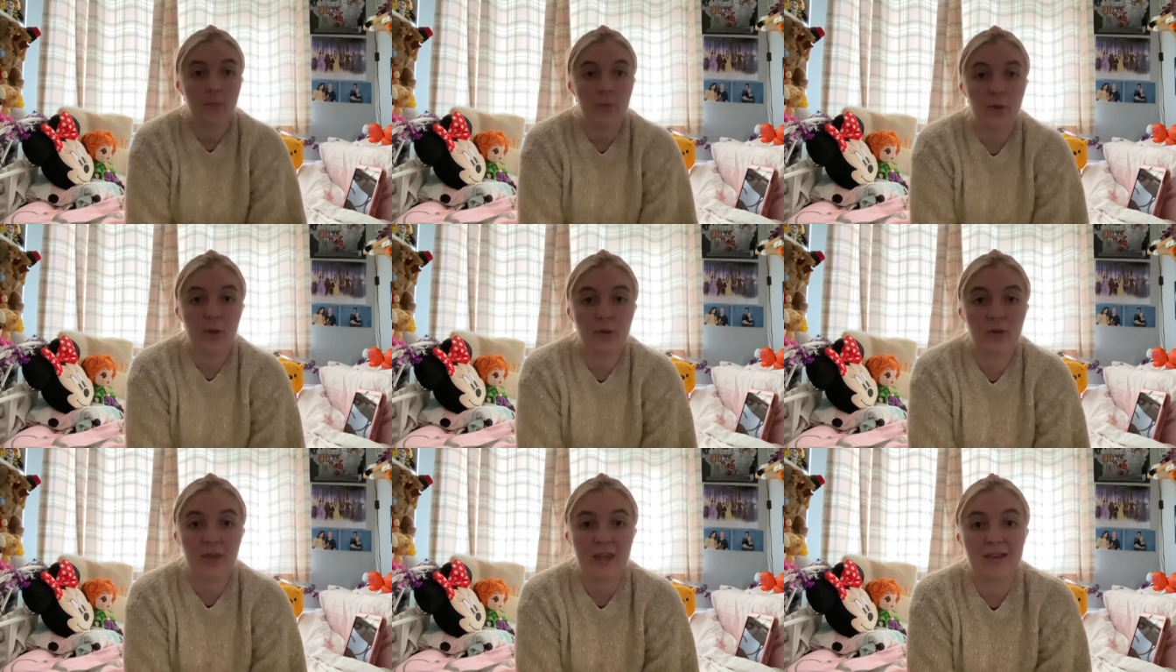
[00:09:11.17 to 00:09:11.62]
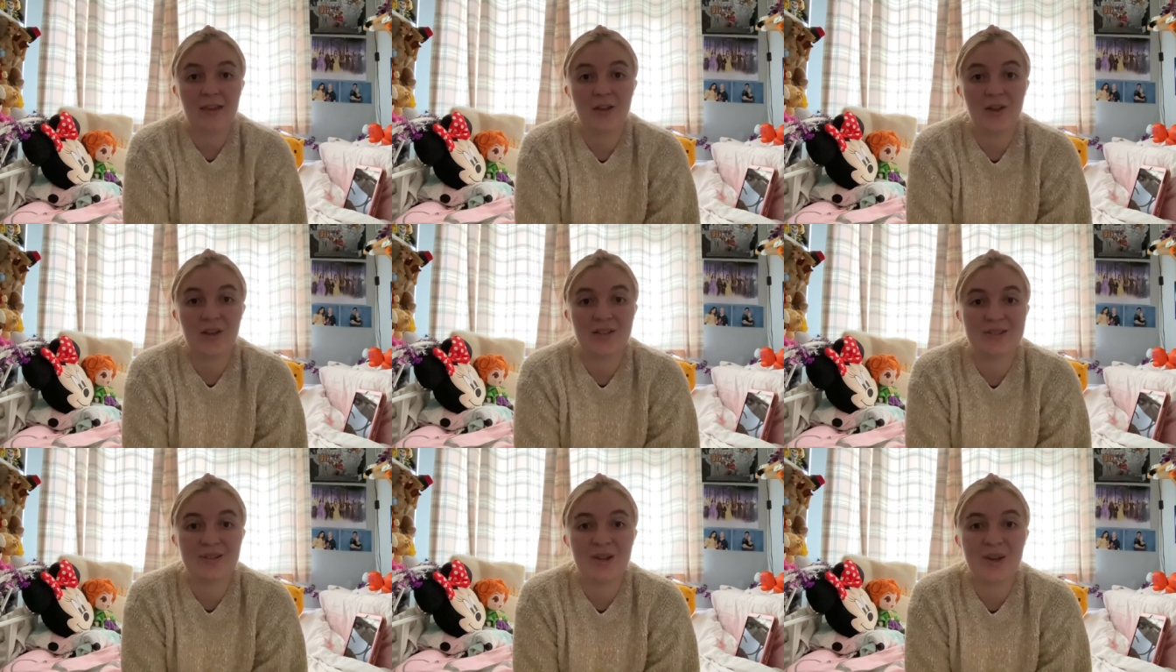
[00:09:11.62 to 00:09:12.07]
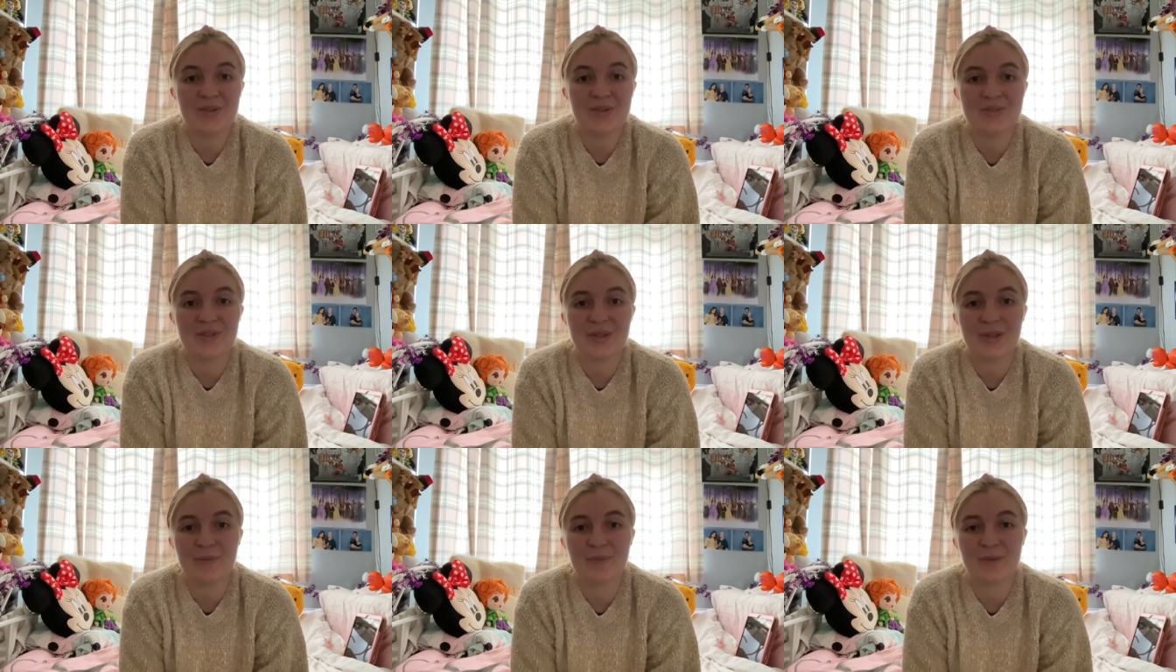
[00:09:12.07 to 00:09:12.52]
Okay guys, last
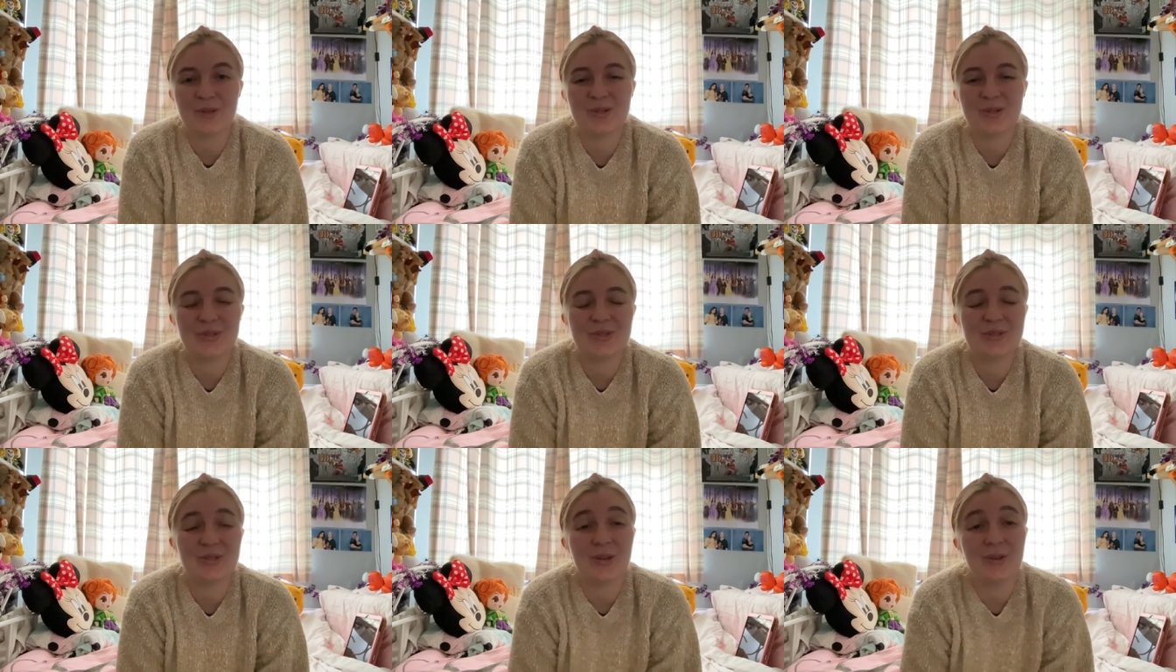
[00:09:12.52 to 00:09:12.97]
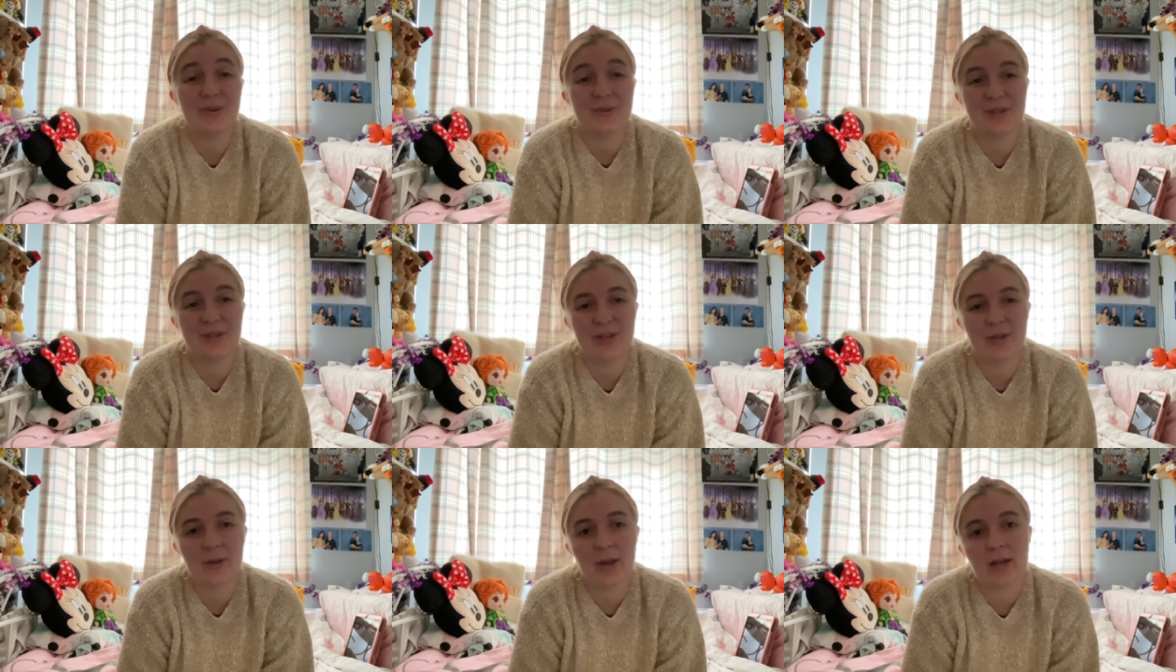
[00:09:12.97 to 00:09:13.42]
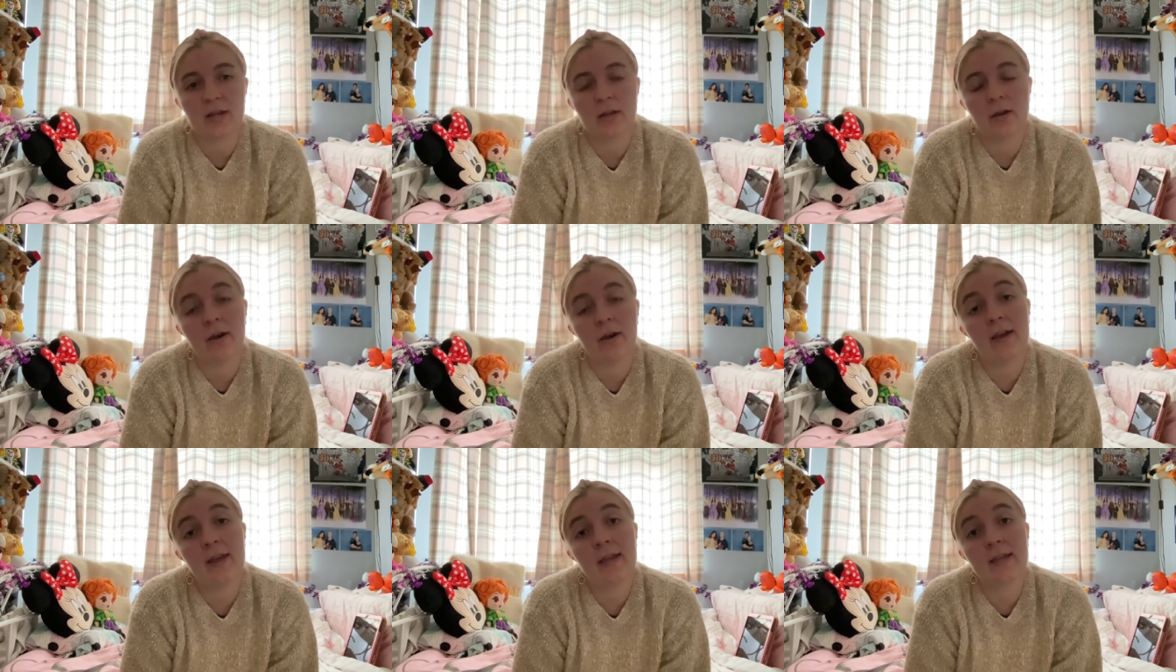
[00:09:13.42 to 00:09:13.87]
thing I'm going to show you, and
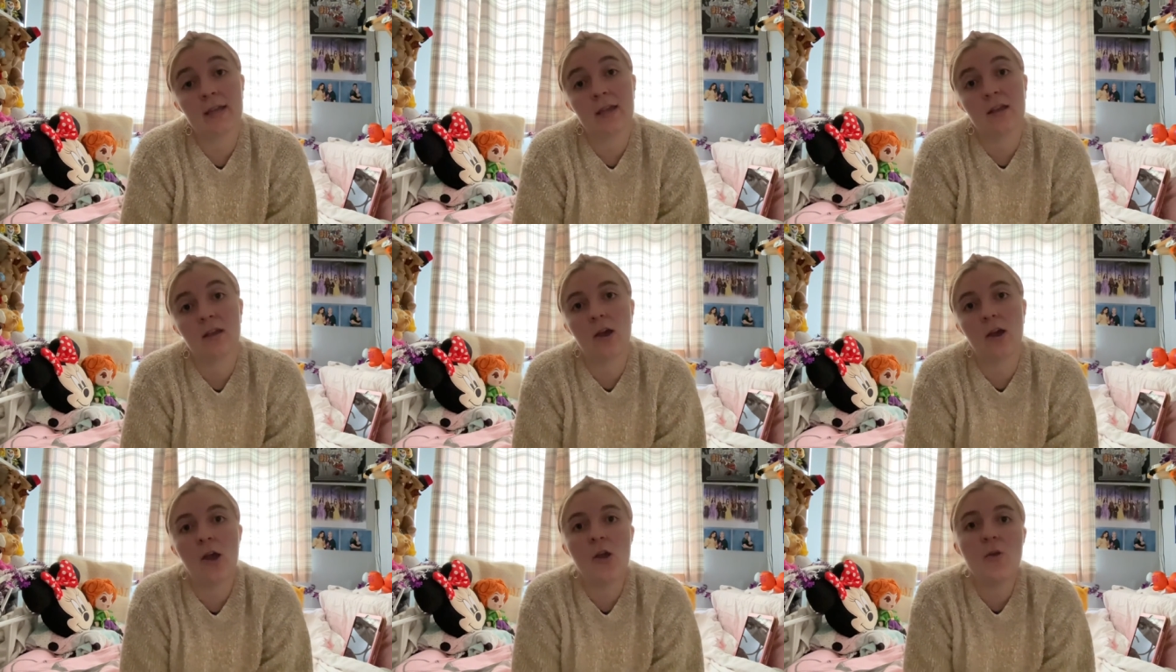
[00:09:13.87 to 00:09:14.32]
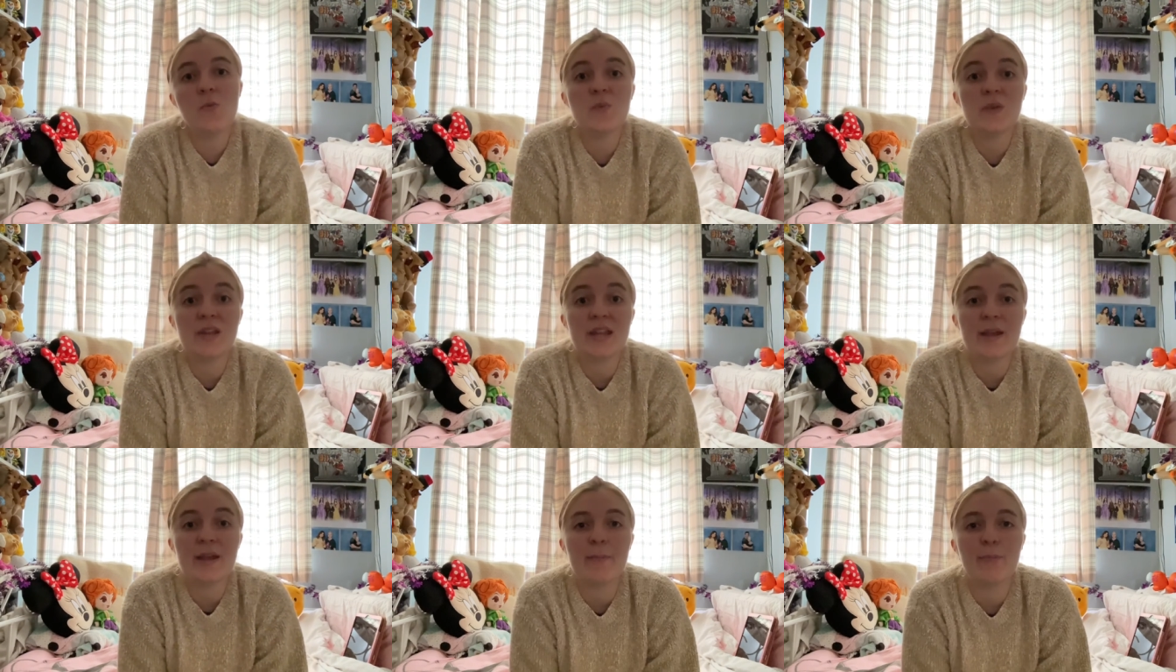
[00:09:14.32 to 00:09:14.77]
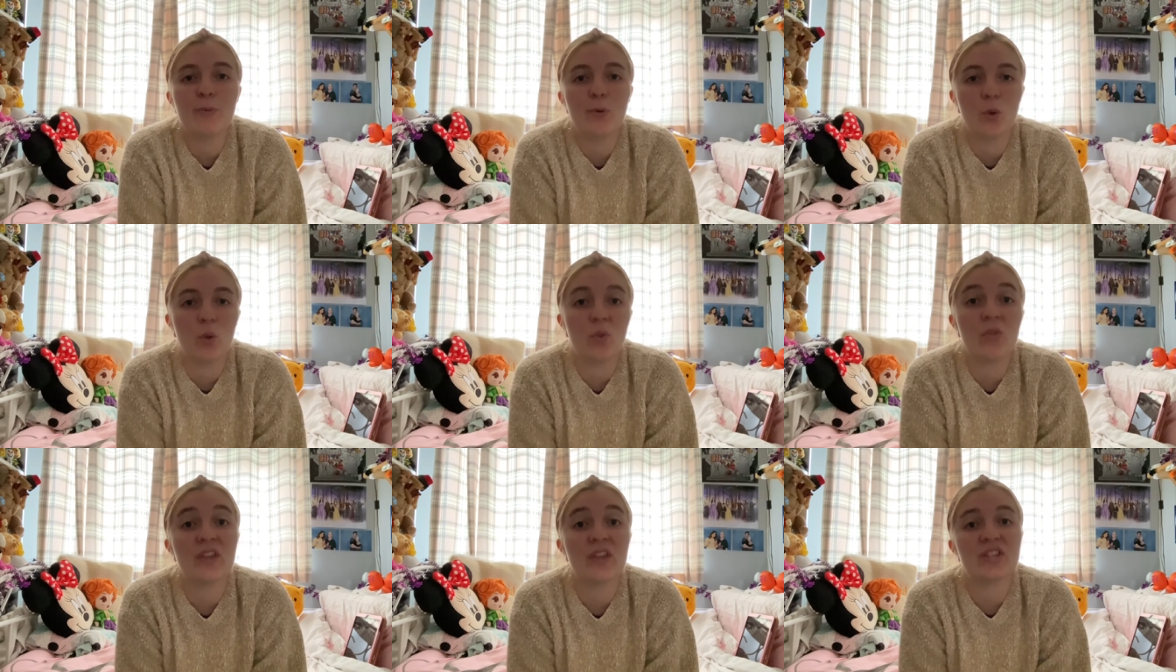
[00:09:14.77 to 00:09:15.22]
I only
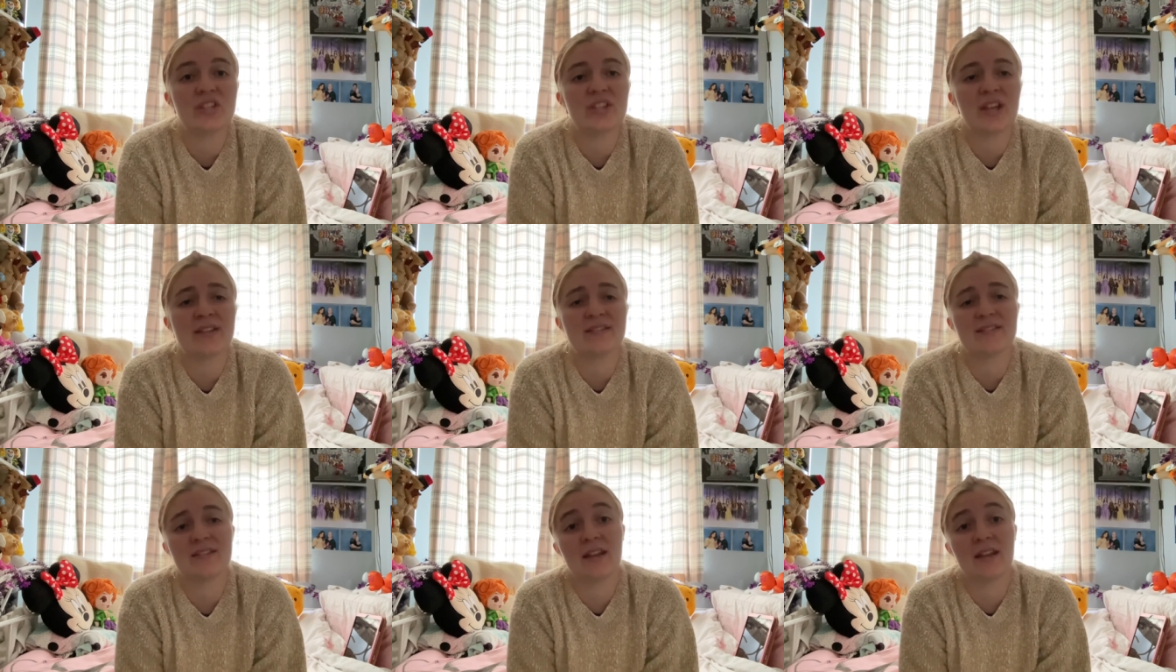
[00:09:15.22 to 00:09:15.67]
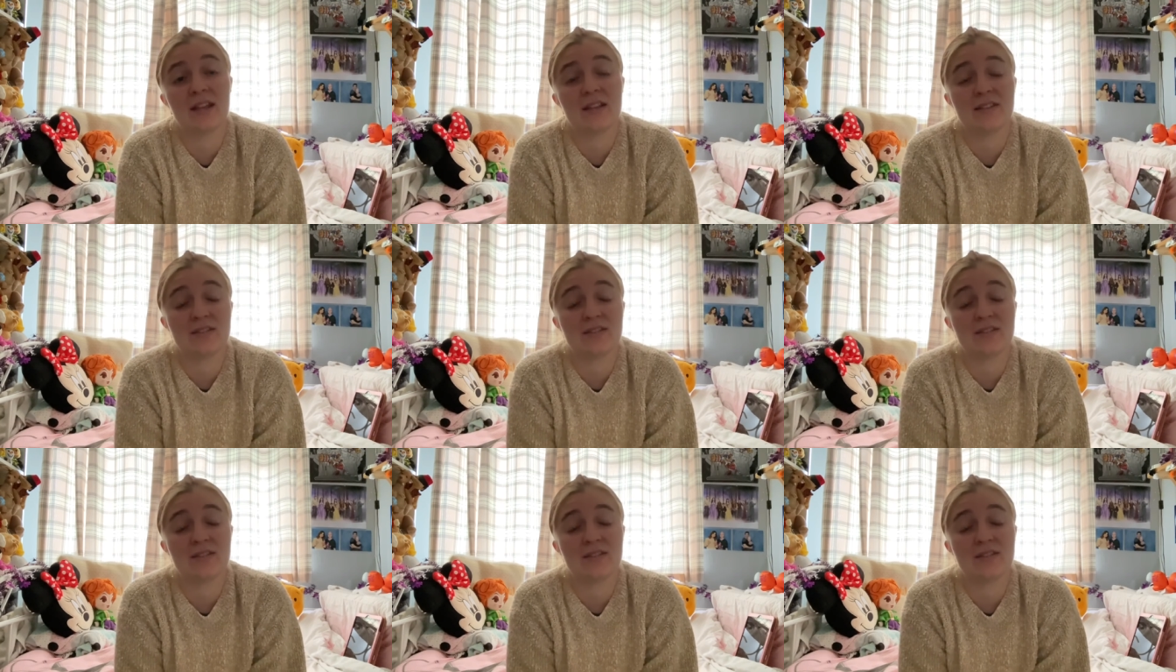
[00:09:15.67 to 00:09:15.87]
bought this yesterday,